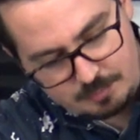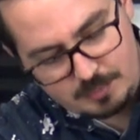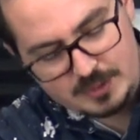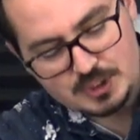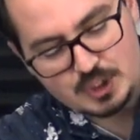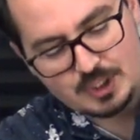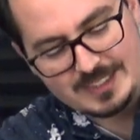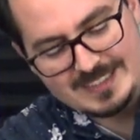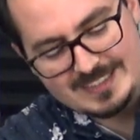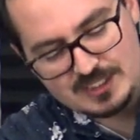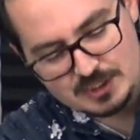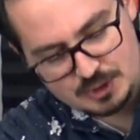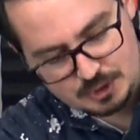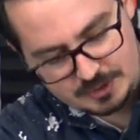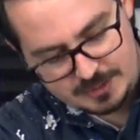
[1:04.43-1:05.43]
printer
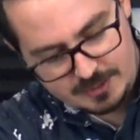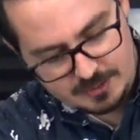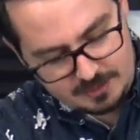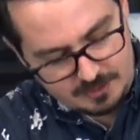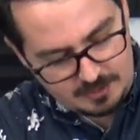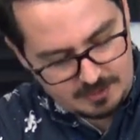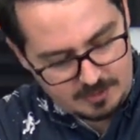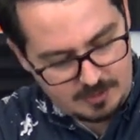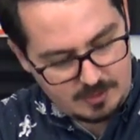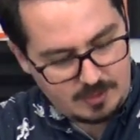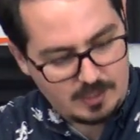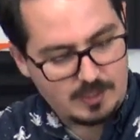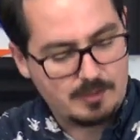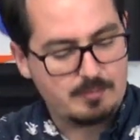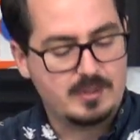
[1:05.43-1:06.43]
industry.
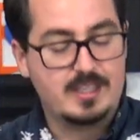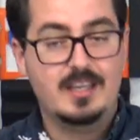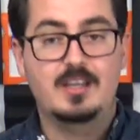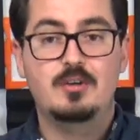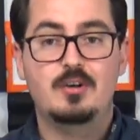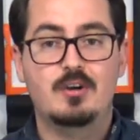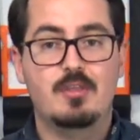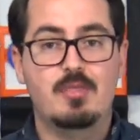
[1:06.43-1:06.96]
Um, the Ender